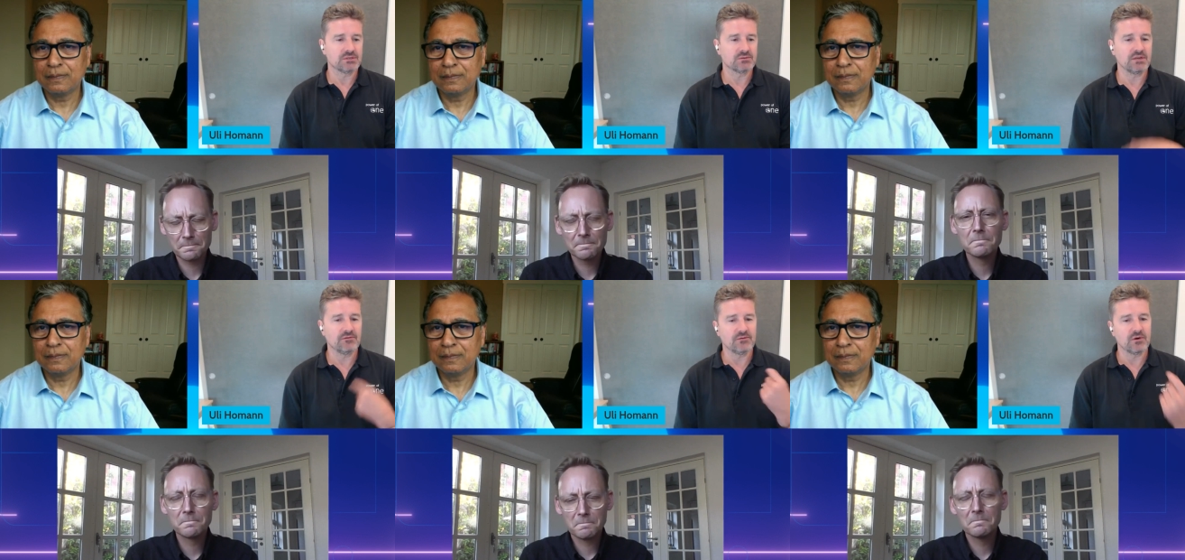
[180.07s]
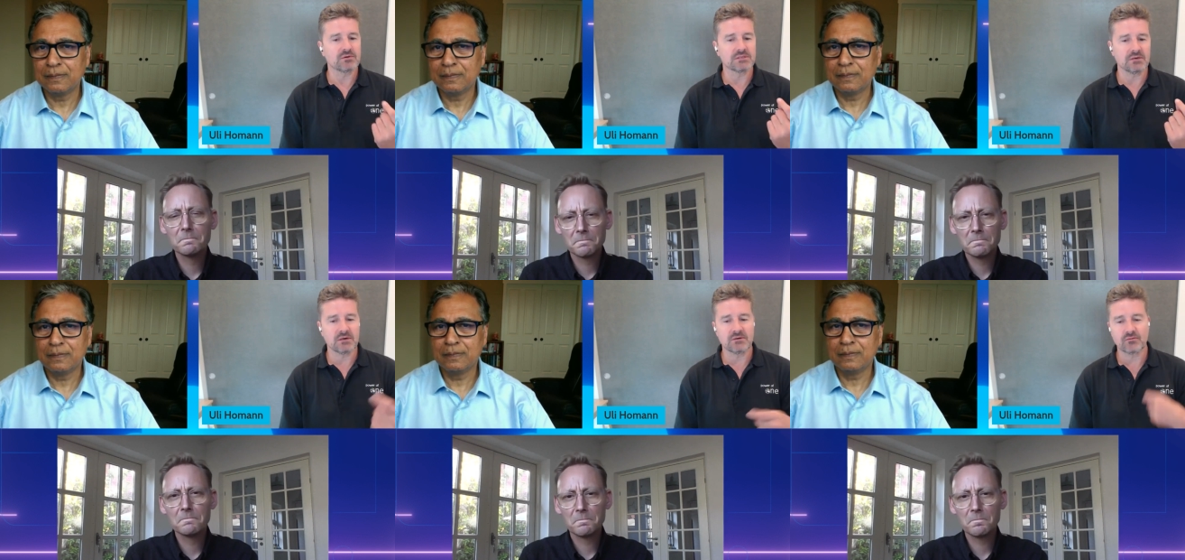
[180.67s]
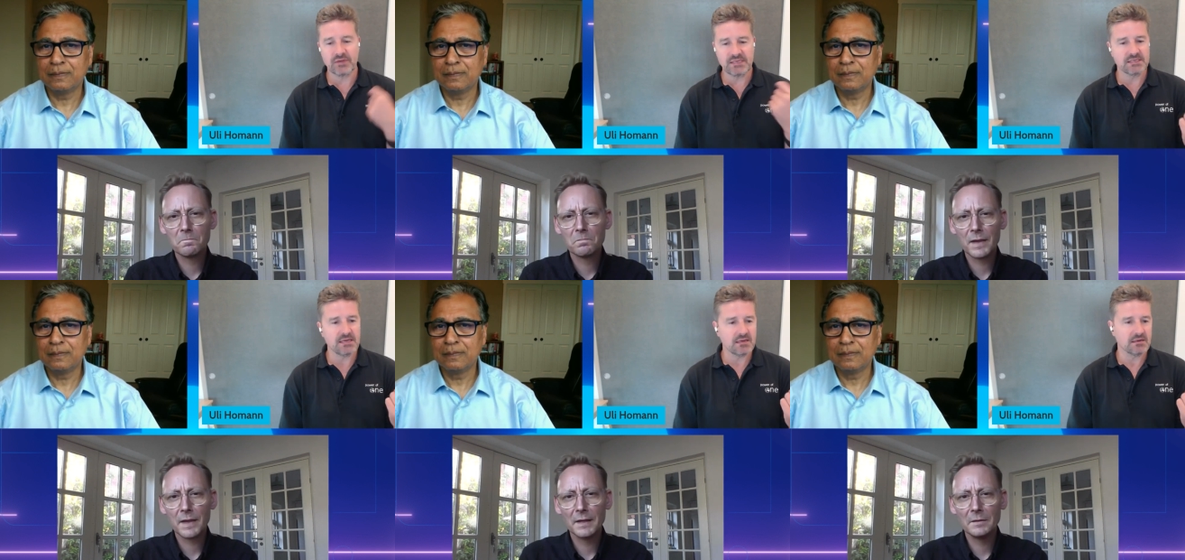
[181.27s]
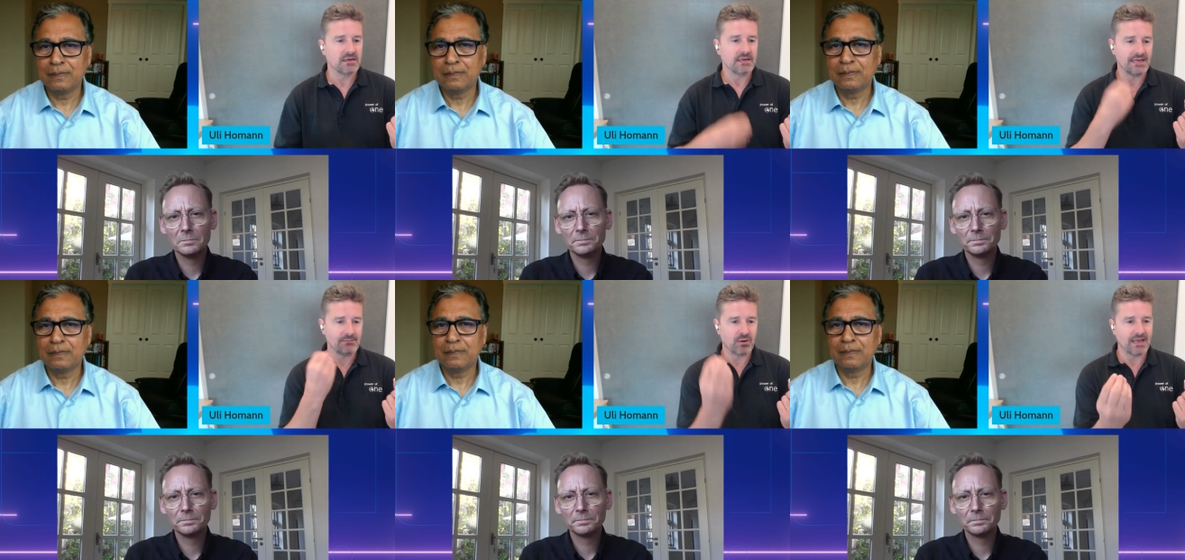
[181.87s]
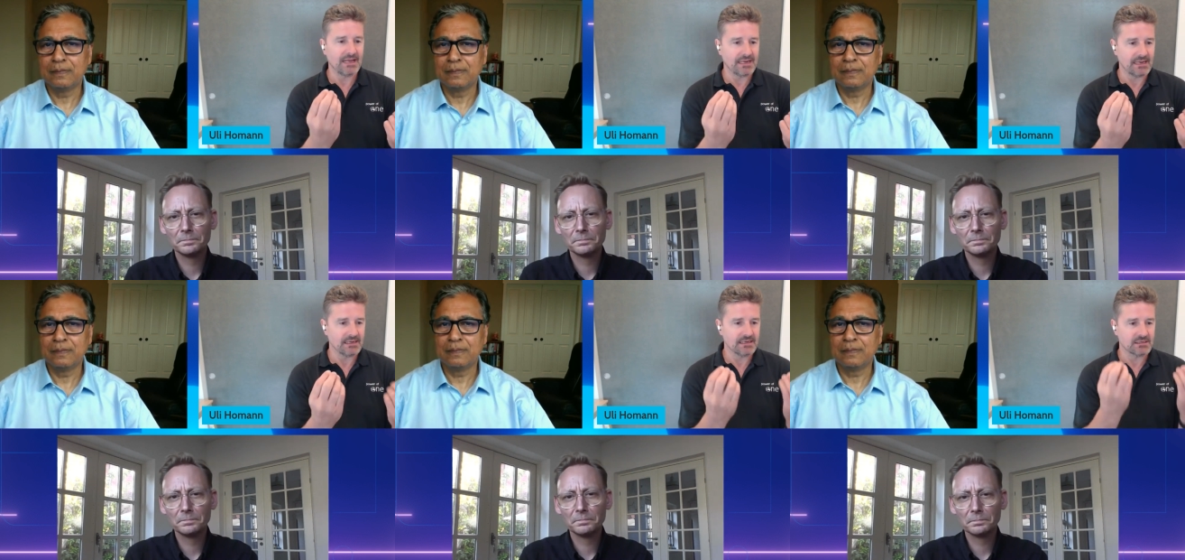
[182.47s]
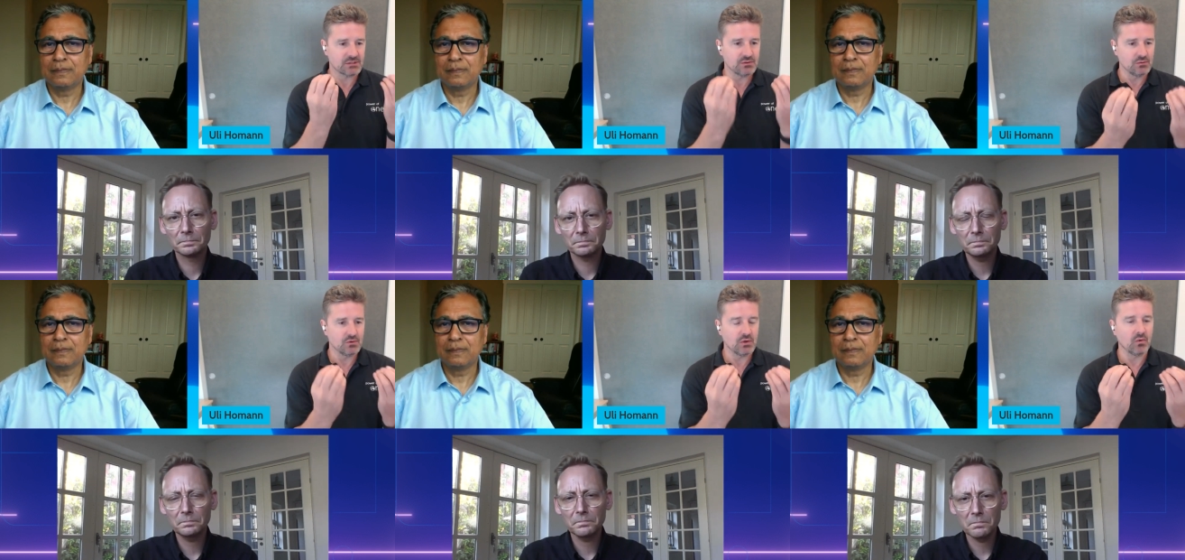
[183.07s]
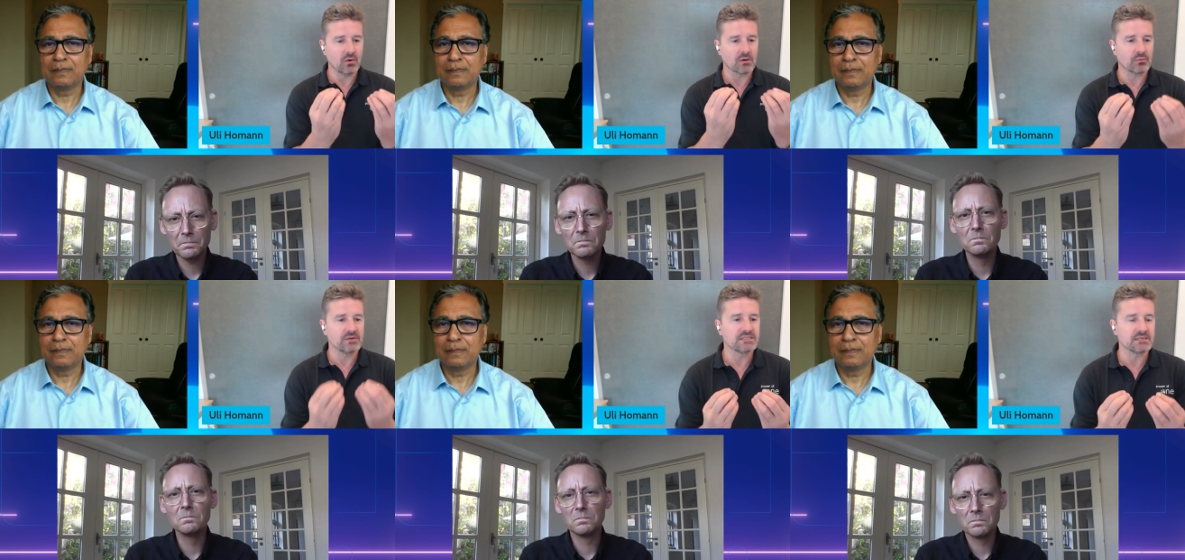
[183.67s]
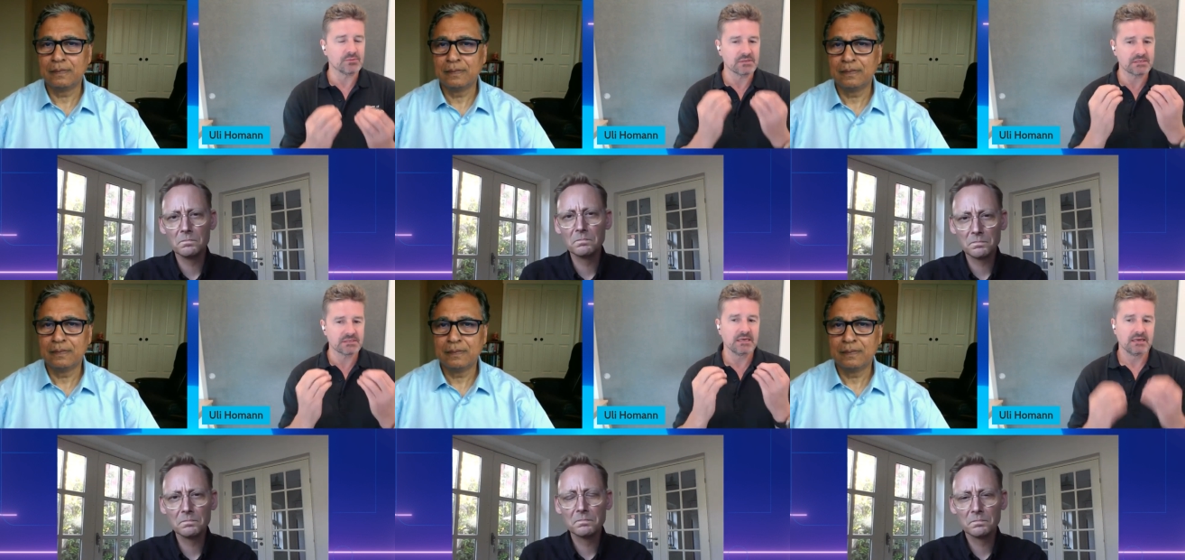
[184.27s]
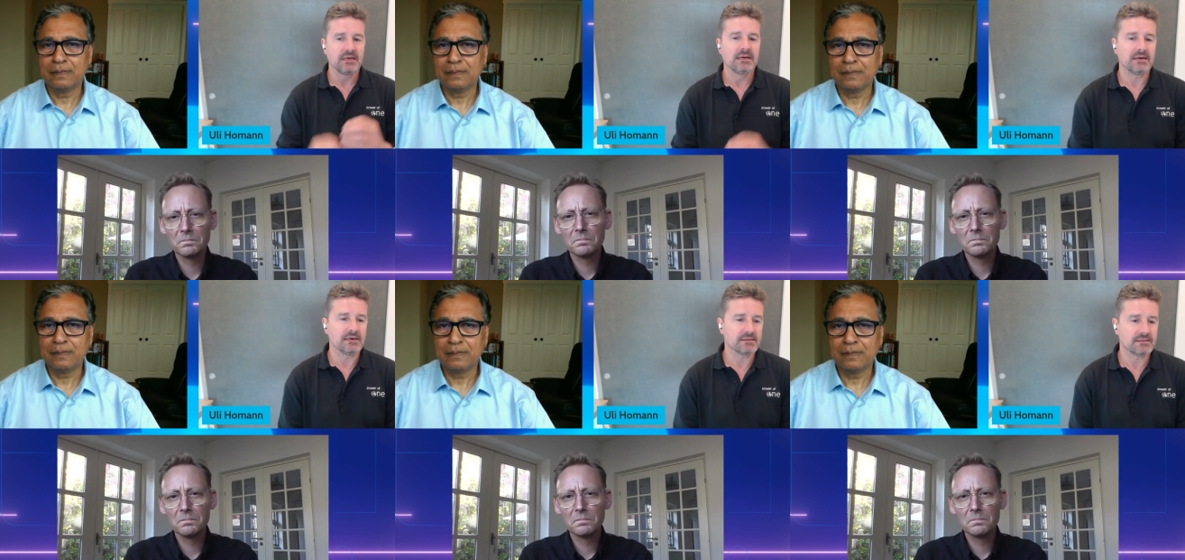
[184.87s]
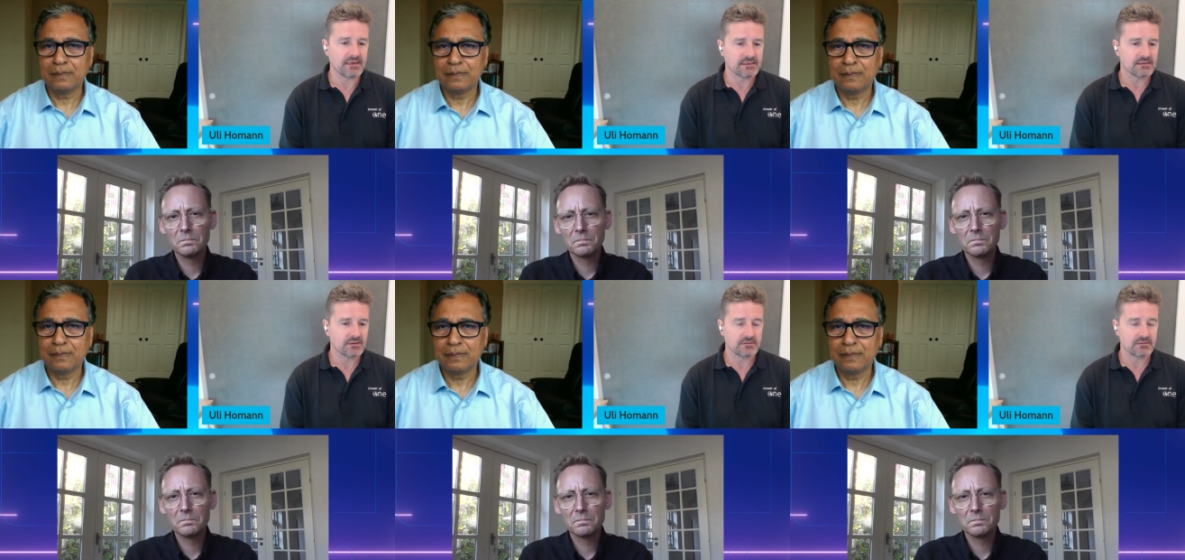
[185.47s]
Speaker 1: is really focused on reasoning and planning as two core principles uh, that